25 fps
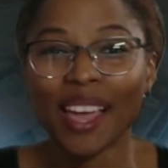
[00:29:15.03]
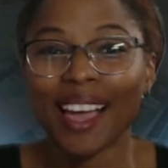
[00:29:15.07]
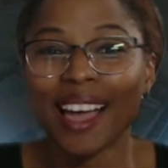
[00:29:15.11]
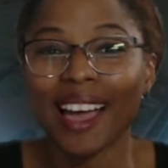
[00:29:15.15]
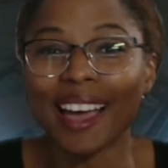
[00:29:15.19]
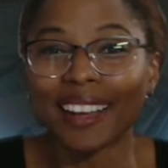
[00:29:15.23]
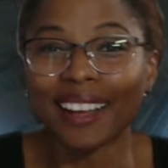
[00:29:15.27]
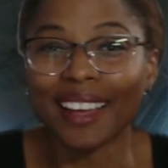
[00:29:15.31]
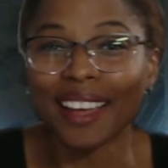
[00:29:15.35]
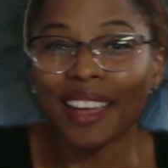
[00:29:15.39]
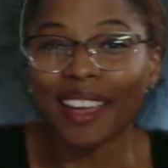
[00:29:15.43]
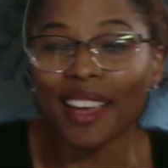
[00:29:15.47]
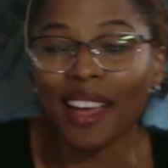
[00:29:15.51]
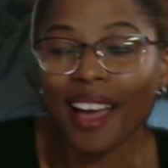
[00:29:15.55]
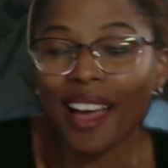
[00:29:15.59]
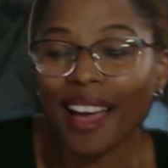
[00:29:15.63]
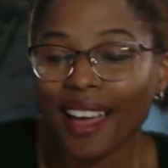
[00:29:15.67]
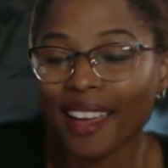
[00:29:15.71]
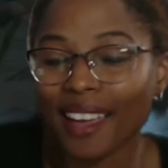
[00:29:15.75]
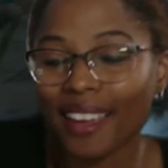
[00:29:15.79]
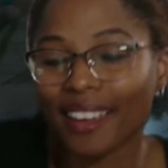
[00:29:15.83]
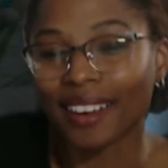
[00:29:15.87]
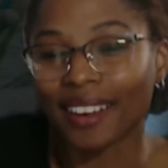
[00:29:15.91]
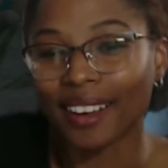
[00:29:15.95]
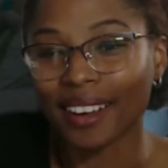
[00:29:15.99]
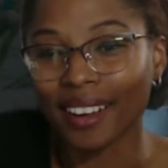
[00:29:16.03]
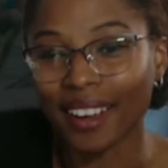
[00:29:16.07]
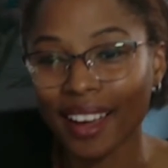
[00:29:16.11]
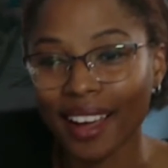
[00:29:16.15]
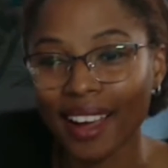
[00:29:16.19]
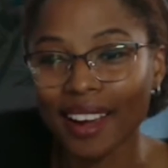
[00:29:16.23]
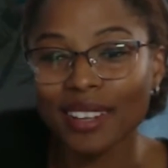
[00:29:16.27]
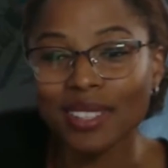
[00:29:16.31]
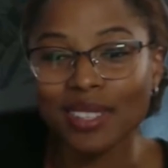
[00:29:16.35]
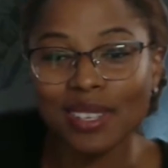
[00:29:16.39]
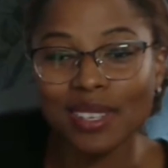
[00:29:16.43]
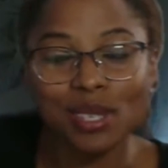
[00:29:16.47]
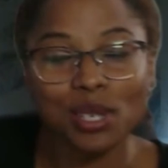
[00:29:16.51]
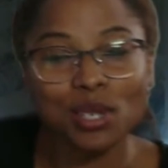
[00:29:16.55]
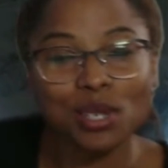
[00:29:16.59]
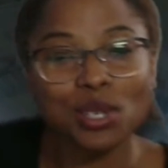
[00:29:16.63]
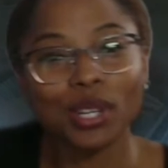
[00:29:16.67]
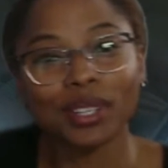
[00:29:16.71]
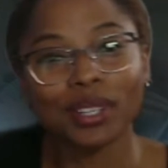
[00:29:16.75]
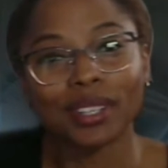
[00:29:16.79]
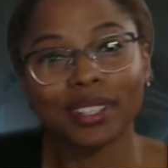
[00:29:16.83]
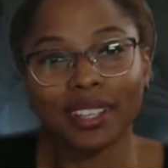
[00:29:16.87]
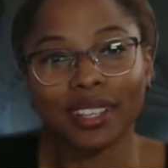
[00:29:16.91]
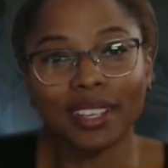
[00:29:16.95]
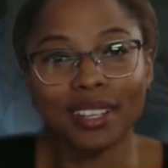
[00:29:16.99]
and I hired this
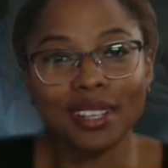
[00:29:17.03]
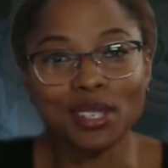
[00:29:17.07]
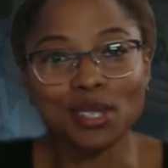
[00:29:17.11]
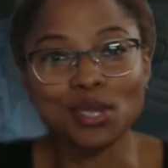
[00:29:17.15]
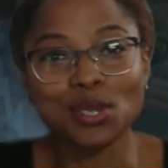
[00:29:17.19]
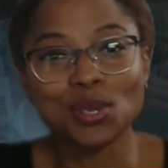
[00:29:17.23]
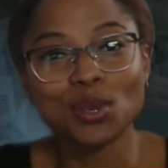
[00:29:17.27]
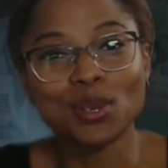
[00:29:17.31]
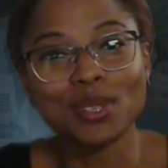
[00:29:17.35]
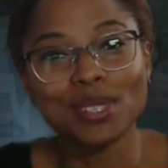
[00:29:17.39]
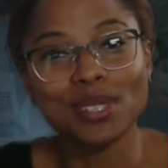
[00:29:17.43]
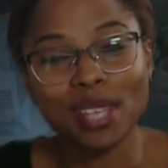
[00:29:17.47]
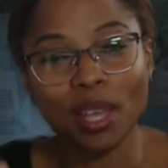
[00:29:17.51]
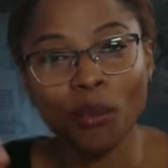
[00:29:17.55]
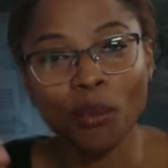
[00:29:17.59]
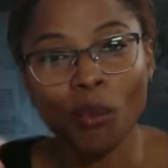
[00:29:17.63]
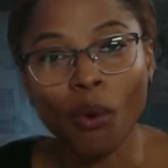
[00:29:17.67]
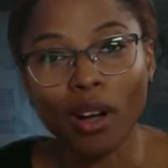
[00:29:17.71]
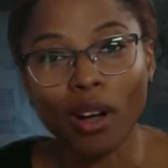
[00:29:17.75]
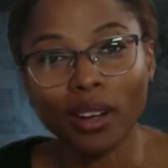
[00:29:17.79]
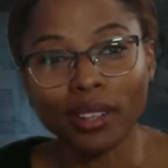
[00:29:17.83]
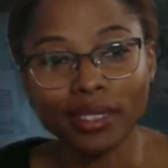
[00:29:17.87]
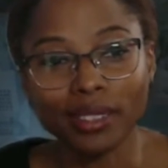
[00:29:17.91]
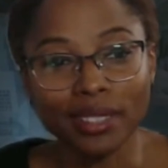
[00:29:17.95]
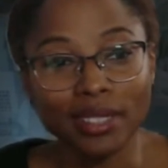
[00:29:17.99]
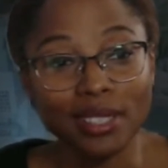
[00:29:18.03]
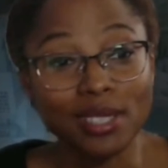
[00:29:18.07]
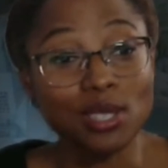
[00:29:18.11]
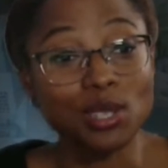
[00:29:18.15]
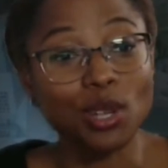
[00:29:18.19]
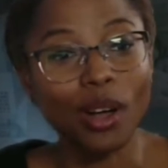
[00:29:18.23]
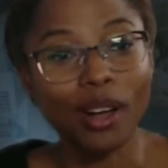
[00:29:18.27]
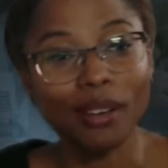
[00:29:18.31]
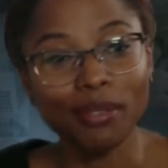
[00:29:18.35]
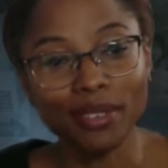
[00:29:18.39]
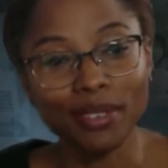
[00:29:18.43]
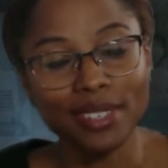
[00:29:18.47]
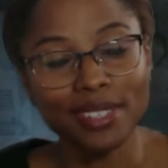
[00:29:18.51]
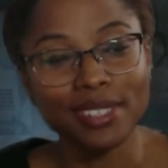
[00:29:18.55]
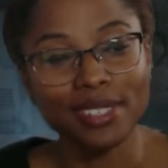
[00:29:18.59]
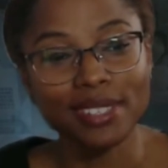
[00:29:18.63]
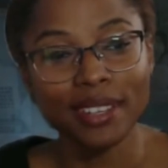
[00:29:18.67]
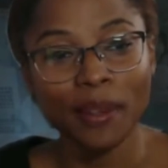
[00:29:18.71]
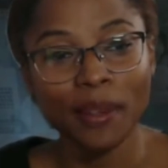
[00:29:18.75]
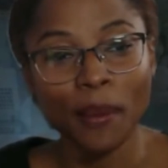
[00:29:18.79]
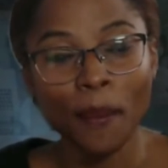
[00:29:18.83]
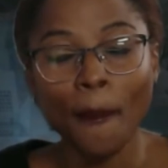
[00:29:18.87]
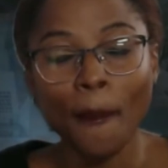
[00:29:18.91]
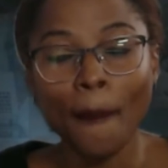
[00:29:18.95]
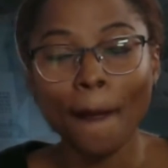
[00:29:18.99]
attorney. And as soon as I walked in his office,
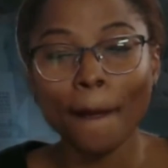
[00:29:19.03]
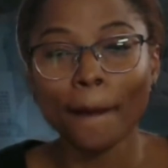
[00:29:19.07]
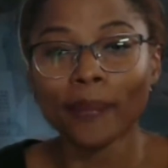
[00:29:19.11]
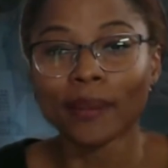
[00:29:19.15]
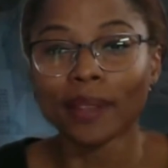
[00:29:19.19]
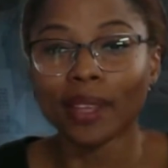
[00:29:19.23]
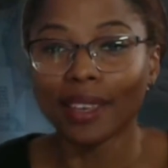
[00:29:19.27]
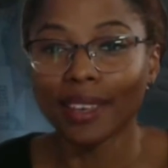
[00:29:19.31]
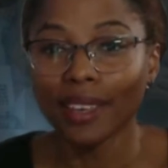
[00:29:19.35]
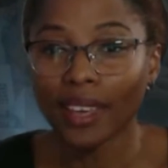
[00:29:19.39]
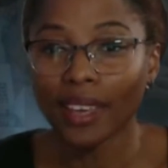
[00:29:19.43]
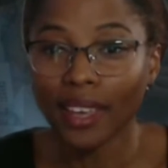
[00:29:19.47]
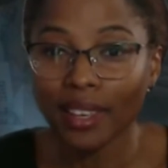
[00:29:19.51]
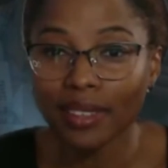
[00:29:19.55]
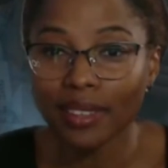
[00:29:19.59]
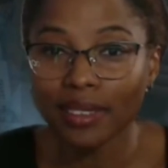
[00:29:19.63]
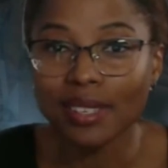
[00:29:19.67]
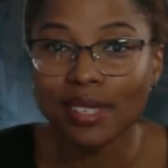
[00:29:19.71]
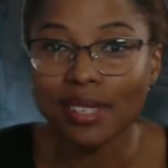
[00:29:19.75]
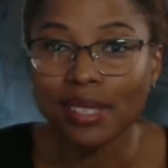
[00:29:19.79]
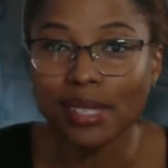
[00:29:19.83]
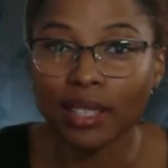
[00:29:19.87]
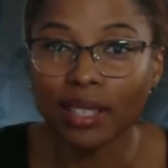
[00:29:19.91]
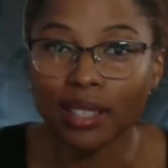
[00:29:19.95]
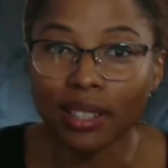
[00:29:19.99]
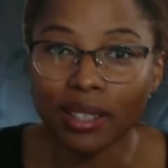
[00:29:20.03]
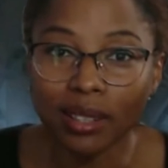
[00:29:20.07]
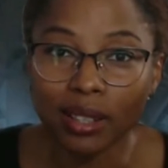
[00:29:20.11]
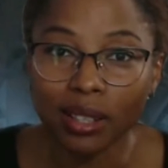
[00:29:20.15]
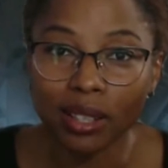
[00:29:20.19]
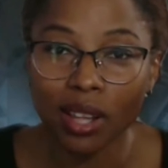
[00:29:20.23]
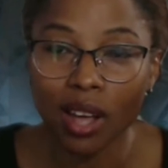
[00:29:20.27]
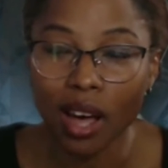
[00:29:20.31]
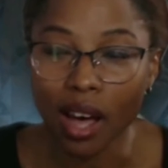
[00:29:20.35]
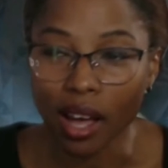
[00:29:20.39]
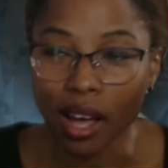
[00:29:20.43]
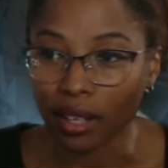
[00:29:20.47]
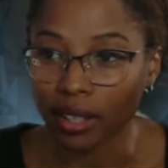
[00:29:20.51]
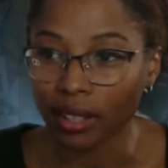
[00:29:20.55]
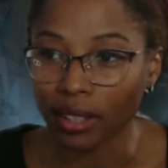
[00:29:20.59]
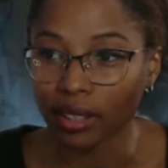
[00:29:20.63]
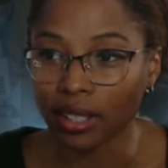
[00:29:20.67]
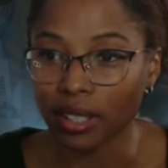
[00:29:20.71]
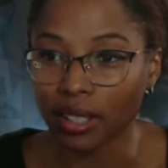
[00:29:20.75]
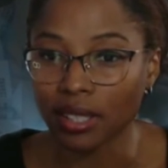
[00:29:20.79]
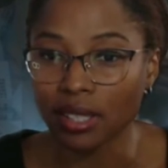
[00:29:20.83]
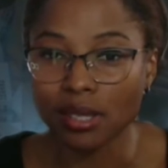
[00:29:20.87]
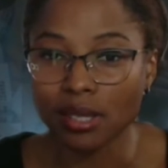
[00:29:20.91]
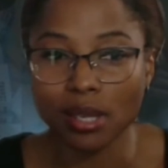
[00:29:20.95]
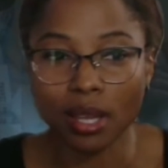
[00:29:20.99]
he hit this little clock
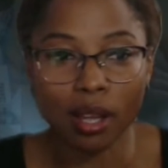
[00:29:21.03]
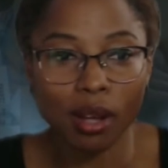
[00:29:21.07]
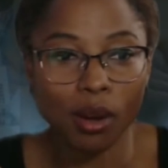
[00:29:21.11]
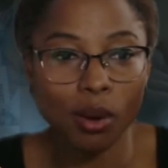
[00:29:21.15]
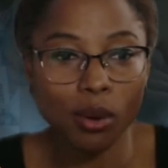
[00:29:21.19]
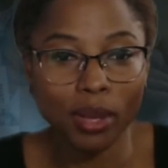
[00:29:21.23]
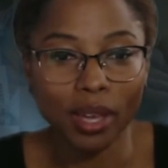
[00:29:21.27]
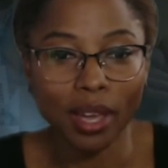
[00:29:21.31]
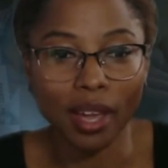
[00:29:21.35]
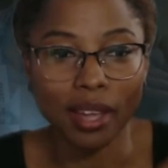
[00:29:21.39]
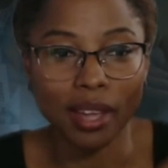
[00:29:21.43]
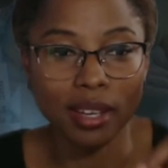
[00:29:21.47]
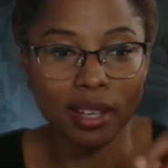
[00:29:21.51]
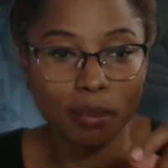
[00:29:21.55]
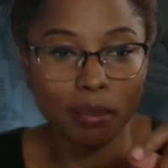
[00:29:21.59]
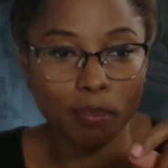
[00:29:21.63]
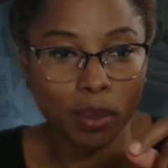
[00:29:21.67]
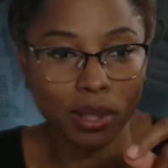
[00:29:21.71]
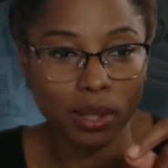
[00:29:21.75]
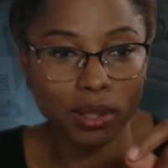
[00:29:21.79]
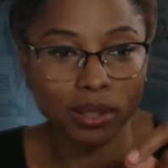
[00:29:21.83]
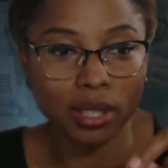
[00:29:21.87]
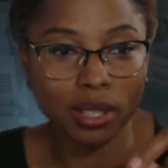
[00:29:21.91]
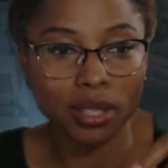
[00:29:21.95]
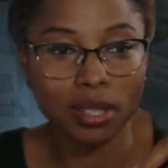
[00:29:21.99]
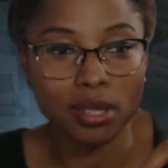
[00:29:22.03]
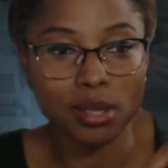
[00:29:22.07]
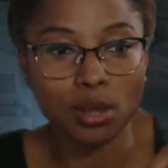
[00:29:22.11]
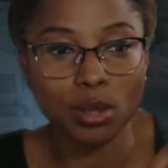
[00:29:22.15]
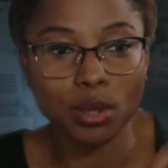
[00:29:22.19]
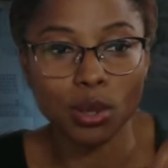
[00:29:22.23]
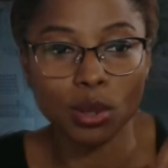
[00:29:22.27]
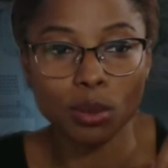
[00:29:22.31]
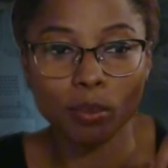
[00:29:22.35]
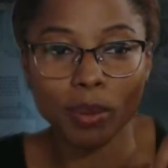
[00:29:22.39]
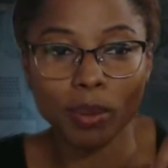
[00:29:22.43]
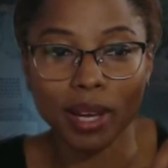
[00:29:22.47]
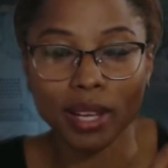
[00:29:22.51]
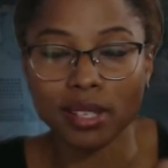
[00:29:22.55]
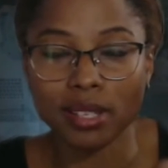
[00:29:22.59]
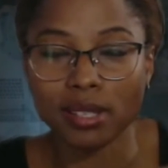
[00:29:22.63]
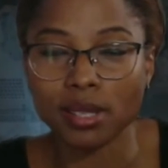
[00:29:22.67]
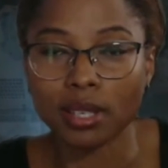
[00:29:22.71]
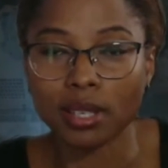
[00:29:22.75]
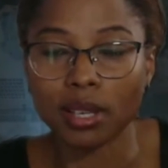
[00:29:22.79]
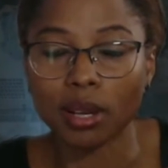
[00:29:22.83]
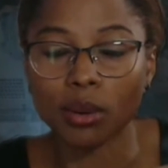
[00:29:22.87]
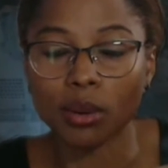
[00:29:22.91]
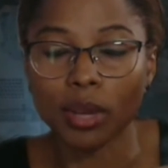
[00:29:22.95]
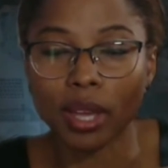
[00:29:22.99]
and he's like, okay. And he pulled out his notepad. He
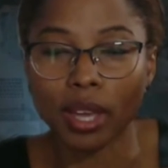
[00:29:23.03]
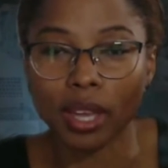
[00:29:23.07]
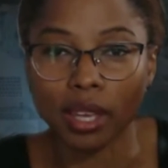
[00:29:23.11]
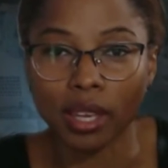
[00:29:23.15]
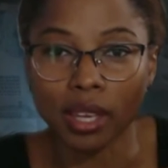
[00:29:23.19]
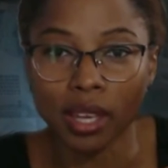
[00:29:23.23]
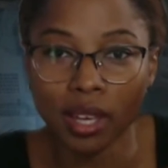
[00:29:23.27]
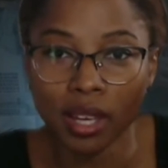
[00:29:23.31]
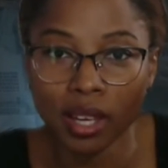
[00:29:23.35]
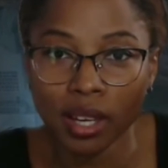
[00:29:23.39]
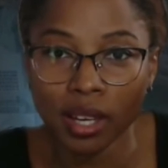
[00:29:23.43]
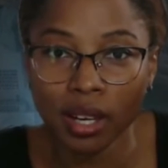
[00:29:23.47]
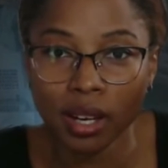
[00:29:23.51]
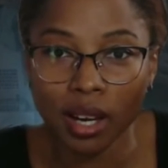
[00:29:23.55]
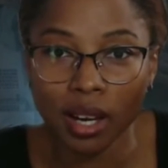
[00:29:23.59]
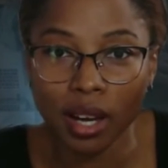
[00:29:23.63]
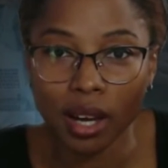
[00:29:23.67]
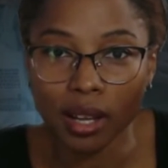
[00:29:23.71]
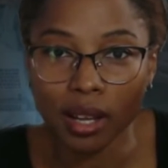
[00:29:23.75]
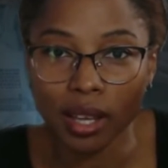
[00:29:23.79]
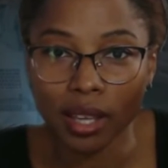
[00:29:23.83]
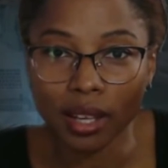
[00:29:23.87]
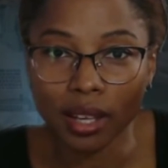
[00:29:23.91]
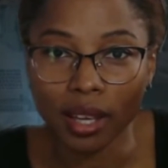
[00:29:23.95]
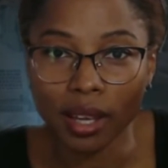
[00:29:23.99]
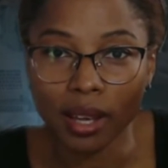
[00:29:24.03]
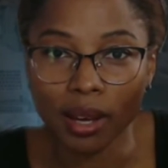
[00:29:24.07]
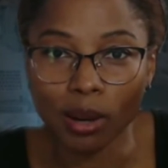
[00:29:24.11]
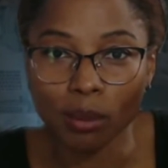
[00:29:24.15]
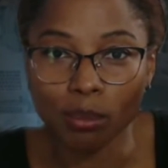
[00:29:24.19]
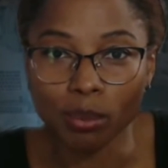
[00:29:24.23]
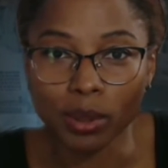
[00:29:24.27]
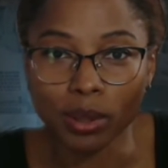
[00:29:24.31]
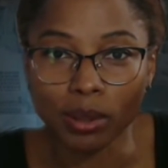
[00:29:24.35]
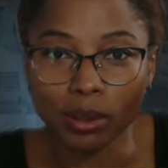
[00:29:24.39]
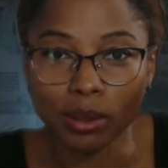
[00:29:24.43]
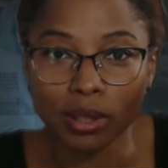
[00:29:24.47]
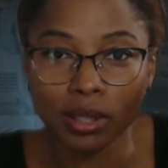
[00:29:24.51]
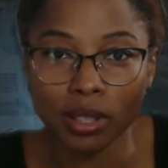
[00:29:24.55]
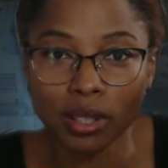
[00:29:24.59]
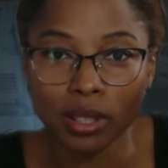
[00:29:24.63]
said, okay, how can I help you?